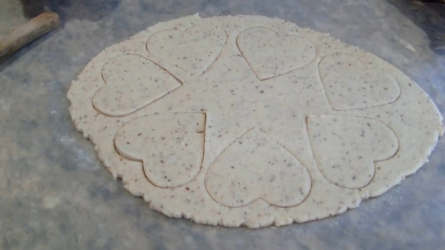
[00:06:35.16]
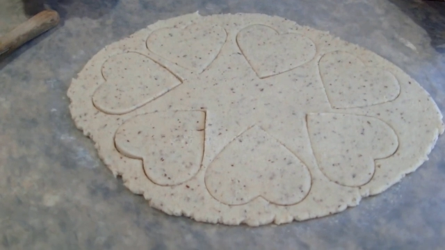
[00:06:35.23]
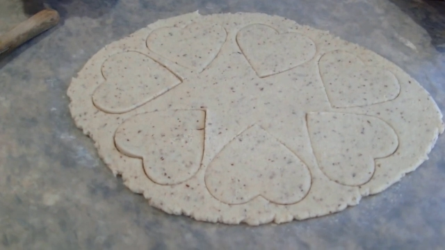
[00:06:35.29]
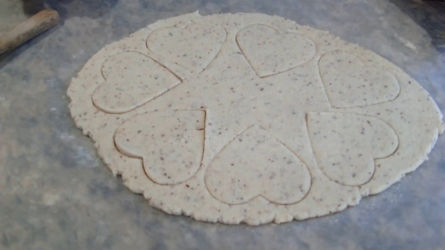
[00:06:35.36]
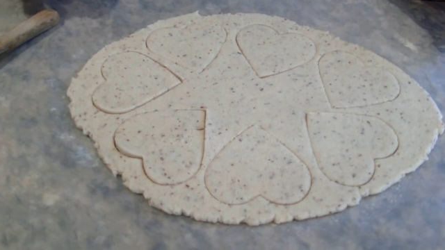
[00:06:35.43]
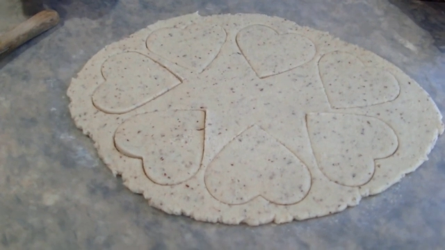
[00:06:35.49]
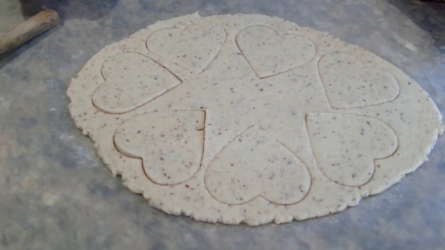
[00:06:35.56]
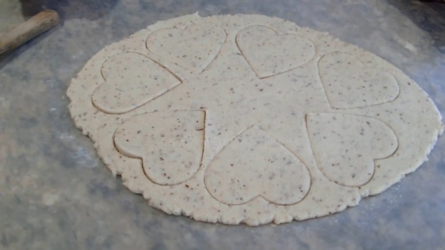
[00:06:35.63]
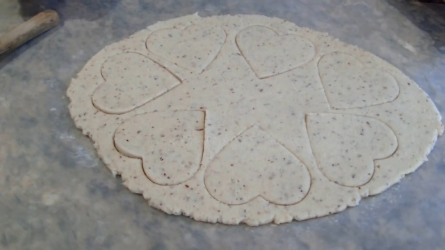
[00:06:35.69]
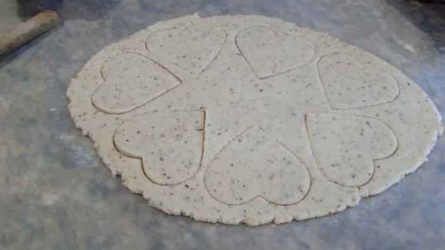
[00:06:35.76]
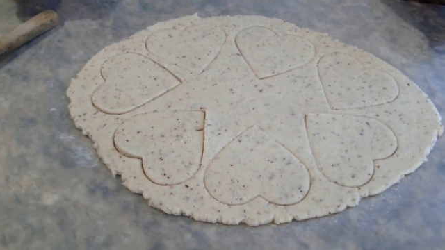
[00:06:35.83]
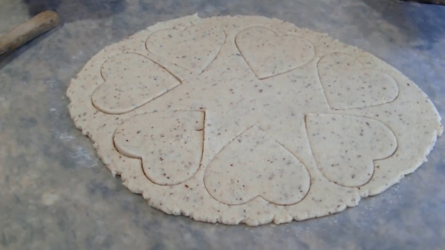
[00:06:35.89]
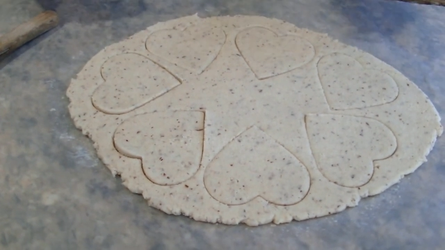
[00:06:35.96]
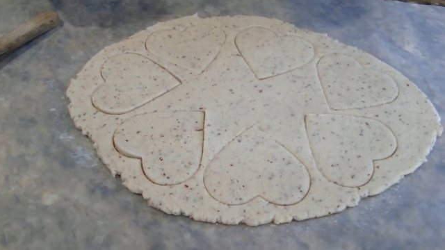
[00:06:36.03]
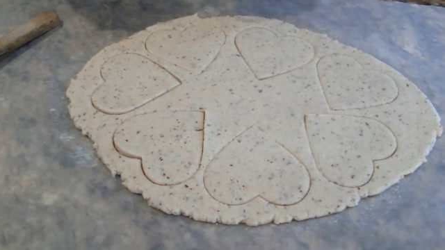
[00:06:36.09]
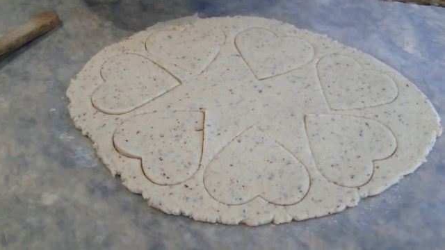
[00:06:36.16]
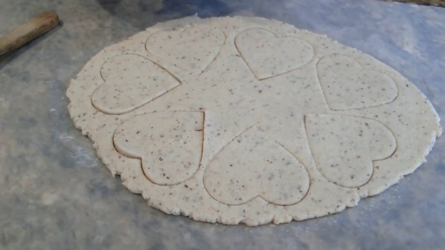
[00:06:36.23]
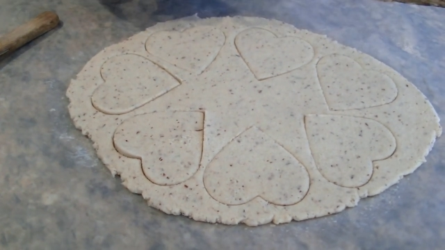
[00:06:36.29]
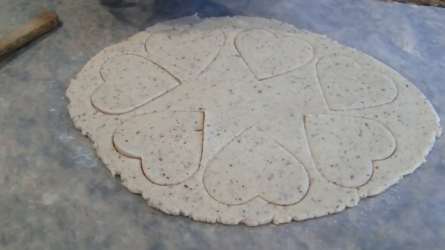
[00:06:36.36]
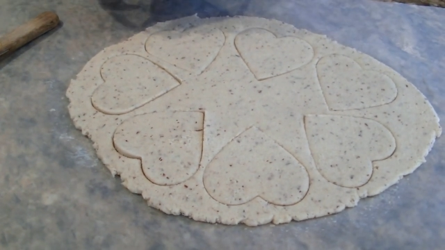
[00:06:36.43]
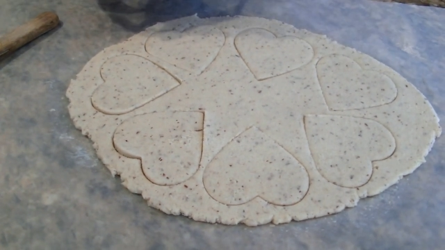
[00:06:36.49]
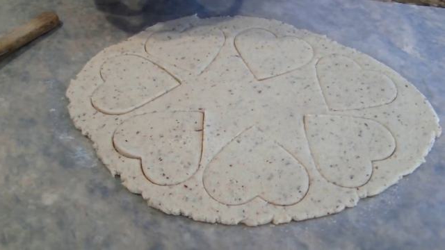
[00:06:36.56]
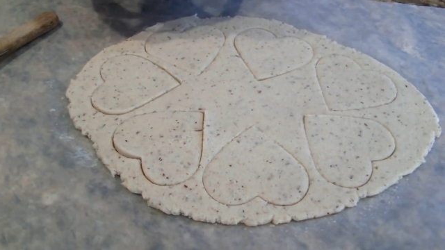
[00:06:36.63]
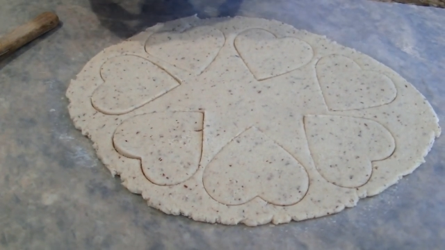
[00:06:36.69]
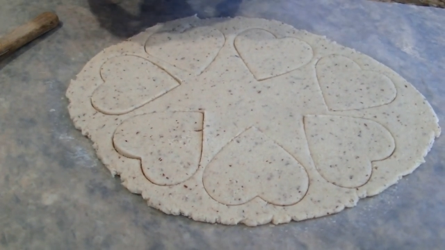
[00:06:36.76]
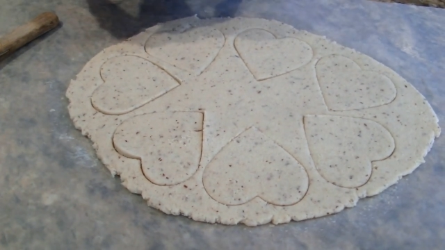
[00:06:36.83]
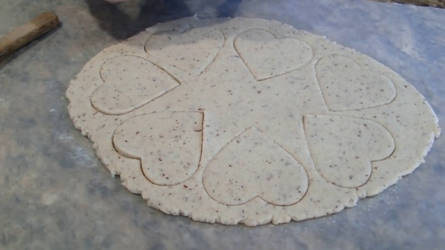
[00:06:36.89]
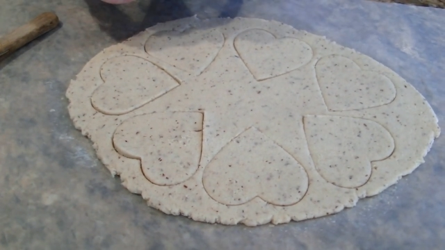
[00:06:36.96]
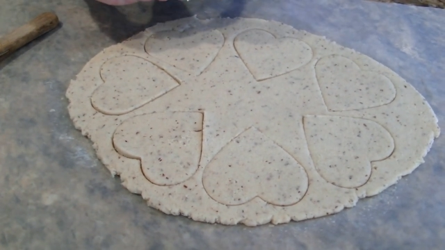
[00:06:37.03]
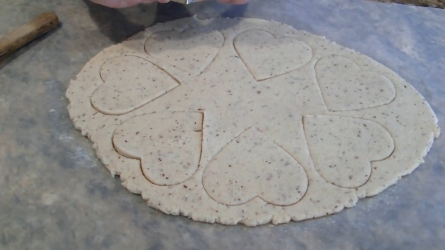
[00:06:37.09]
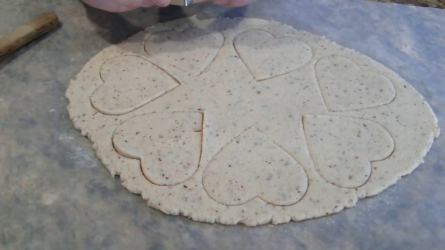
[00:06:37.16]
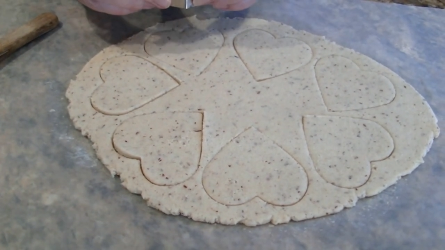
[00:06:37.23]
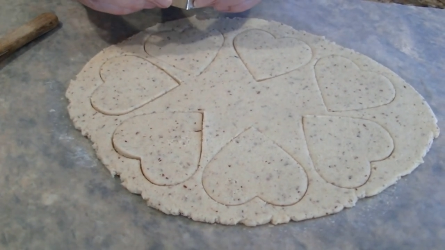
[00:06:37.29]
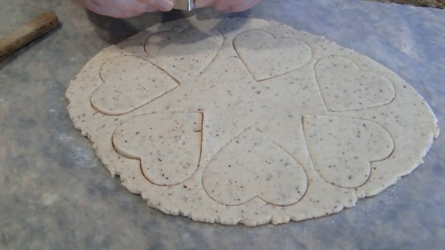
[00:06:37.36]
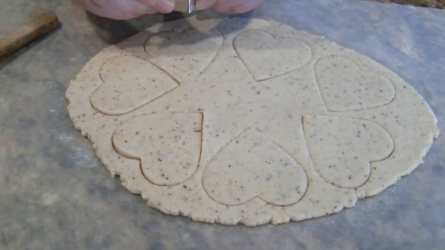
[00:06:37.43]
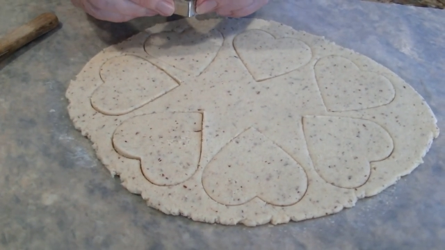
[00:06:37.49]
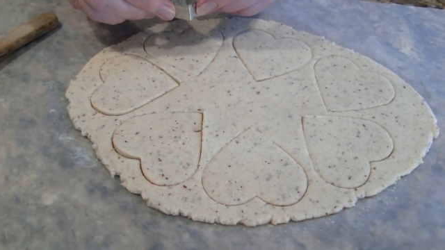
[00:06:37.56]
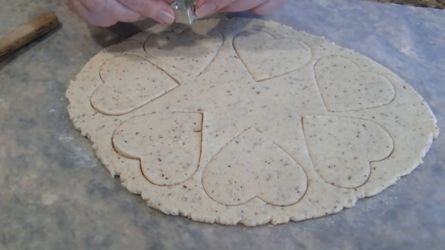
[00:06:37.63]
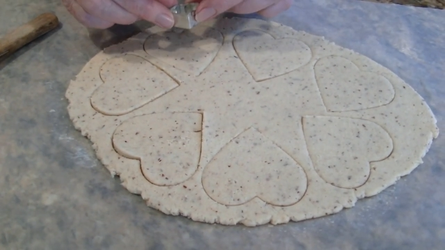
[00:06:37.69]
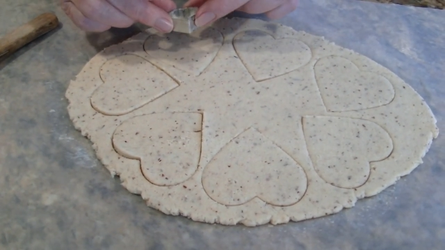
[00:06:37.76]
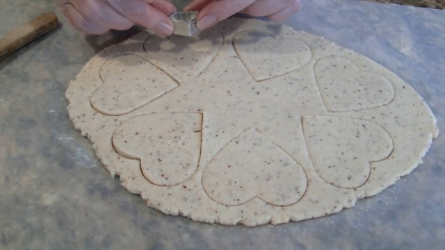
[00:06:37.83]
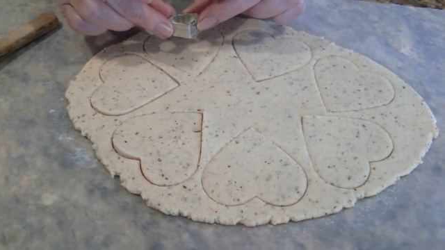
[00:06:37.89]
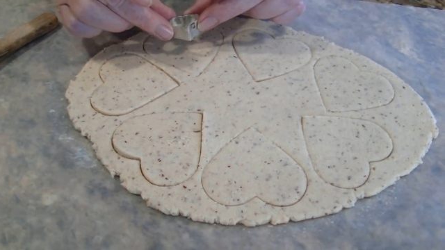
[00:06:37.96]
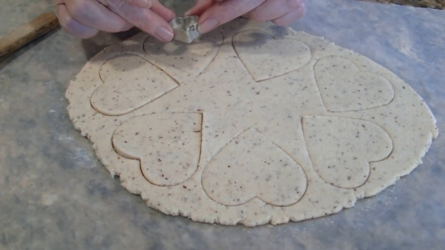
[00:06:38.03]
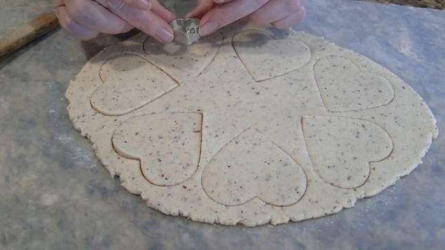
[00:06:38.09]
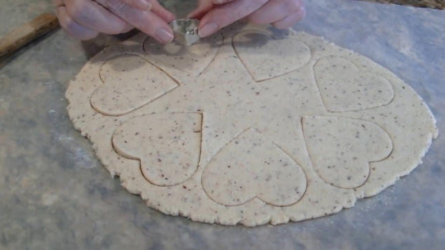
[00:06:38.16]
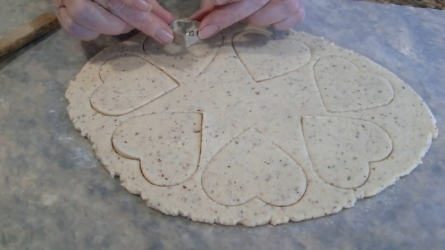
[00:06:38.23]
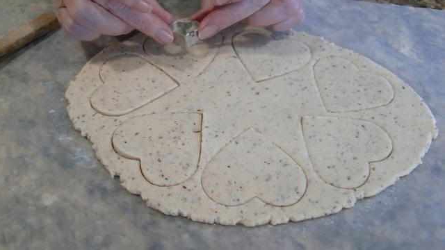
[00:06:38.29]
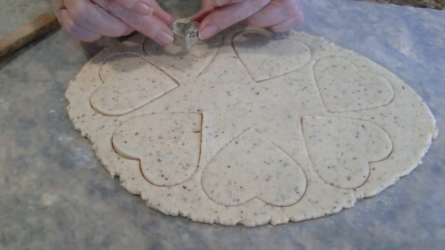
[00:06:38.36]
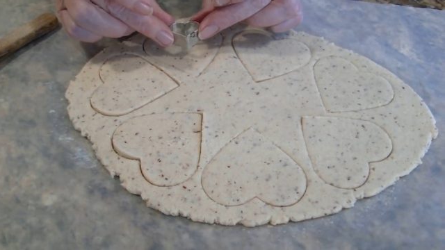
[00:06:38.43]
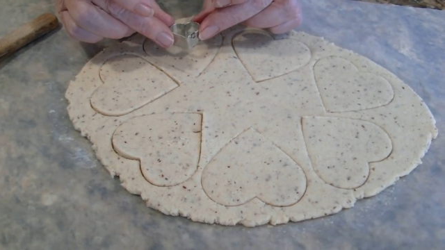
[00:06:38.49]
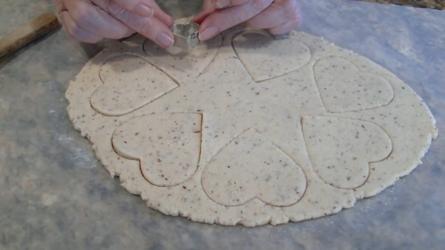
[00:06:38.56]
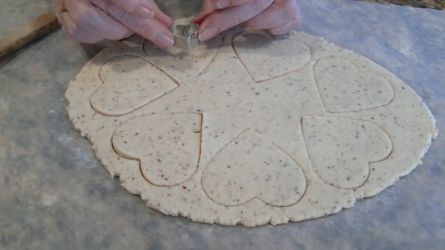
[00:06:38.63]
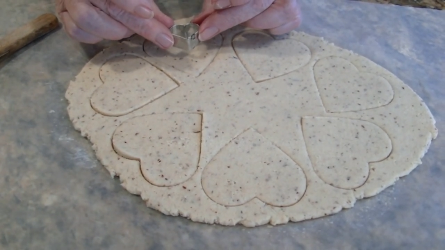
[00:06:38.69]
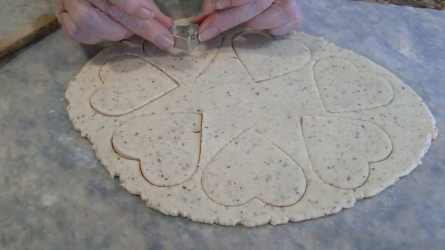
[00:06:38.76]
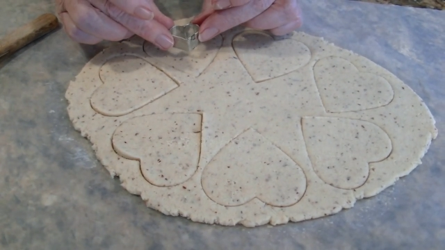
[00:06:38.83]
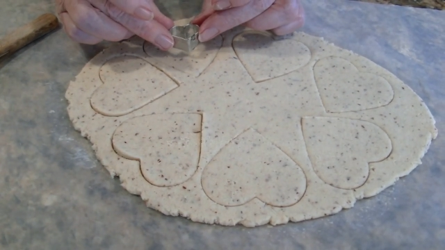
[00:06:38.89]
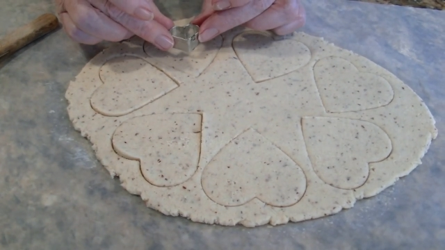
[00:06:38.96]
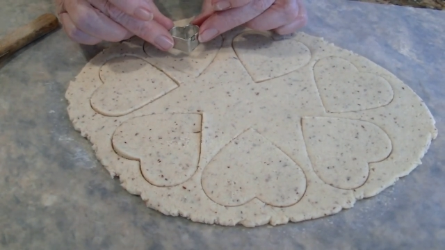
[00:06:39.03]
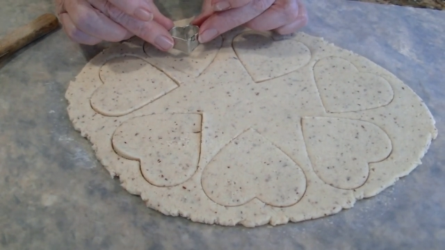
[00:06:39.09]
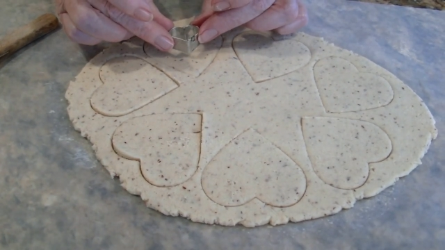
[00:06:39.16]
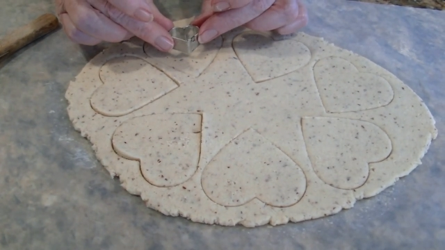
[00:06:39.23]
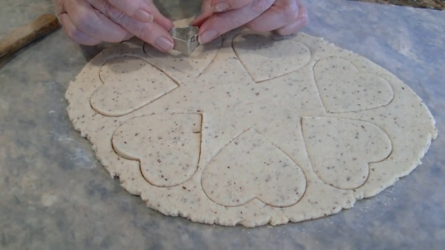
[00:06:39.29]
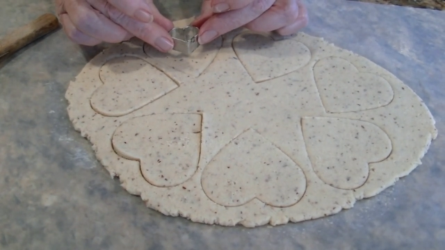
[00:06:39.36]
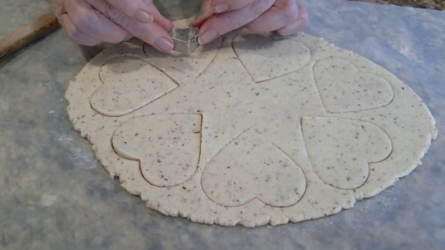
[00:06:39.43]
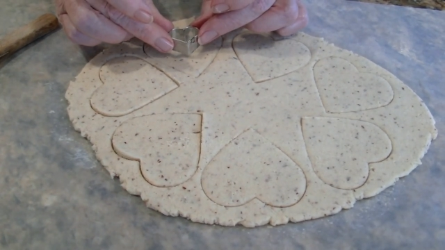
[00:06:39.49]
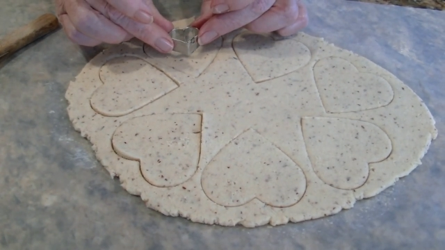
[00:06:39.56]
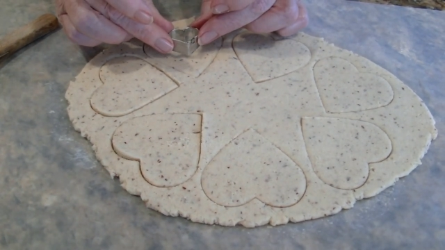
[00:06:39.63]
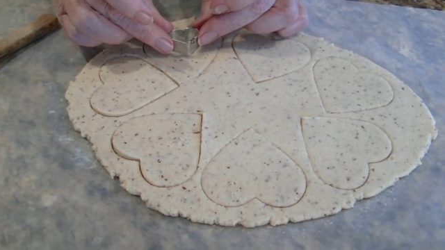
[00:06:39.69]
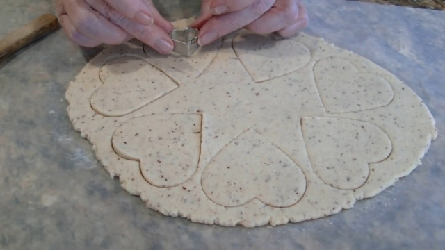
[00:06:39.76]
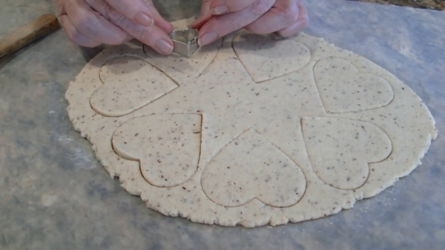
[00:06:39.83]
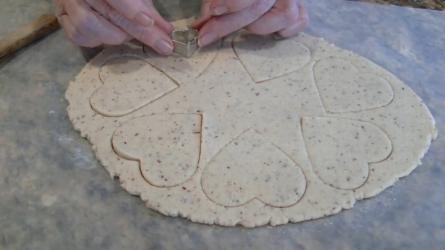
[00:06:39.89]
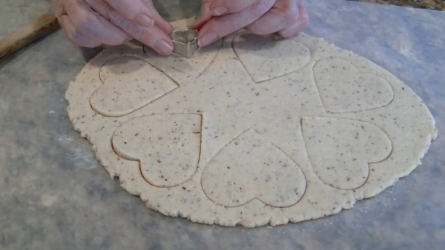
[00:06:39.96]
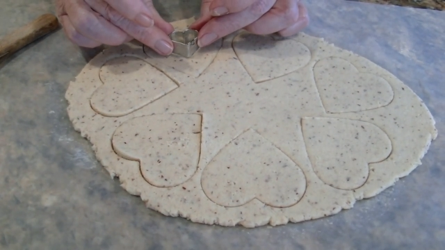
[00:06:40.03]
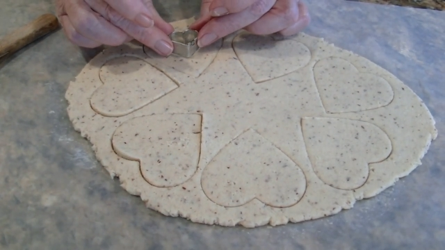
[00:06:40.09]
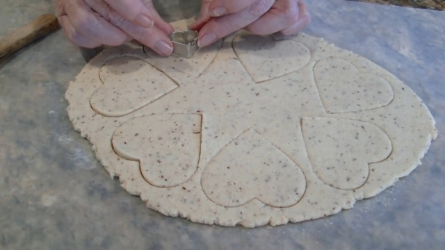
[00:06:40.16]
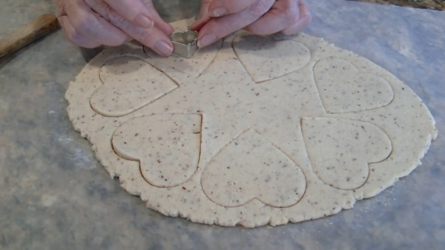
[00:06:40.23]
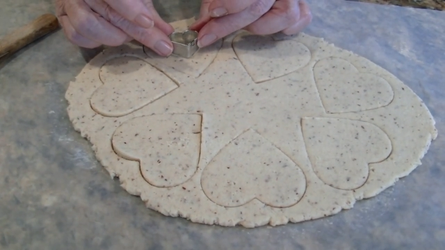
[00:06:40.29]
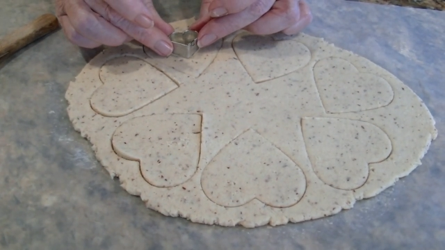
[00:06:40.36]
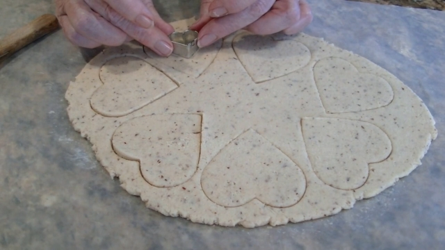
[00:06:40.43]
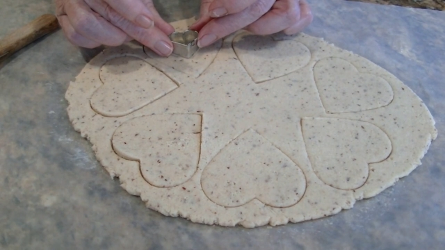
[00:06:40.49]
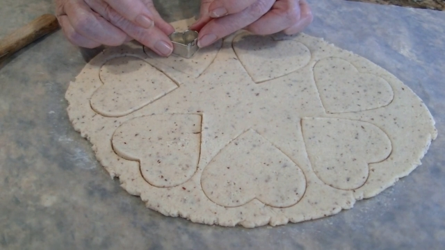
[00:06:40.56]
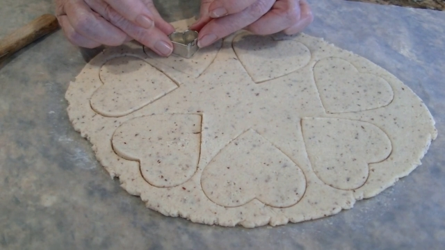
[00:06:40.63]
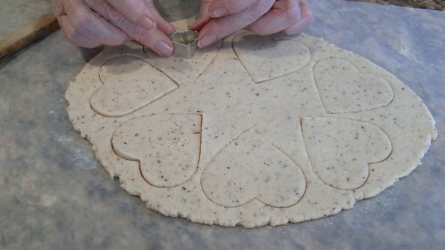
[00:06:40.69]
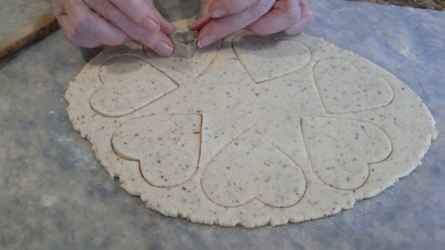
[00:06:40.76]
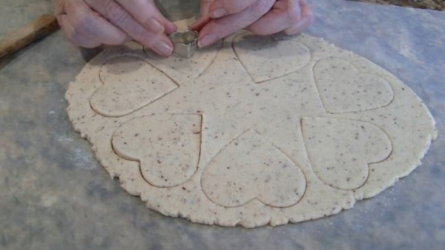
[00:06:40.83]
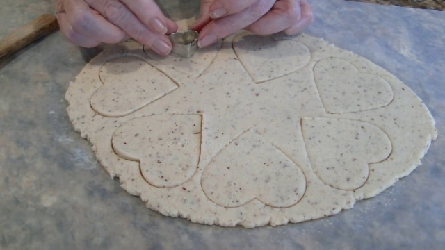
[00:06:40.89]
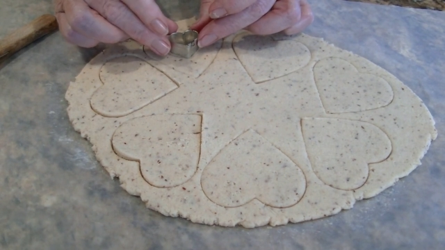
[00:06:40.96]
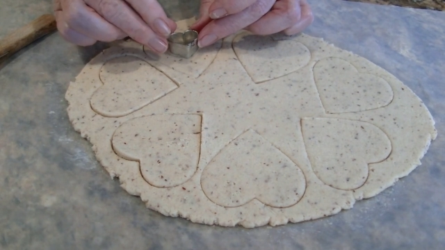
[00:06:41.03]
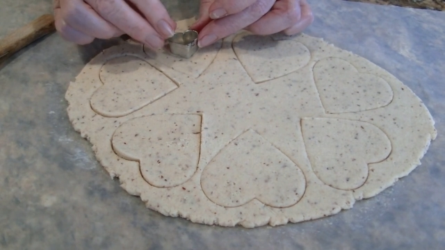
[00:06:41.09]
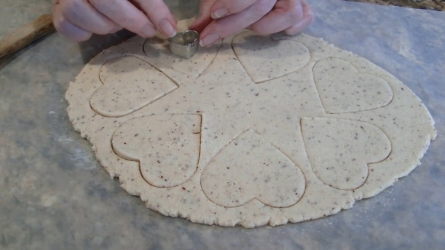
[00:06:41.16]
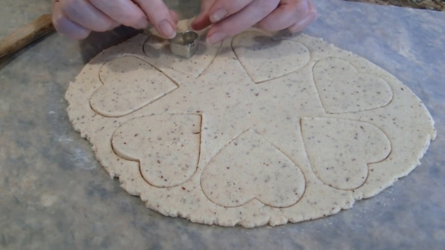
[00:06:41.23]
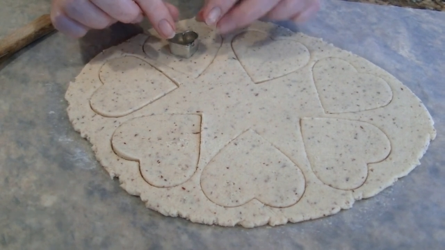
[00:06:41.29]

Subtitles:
(no speaker visible)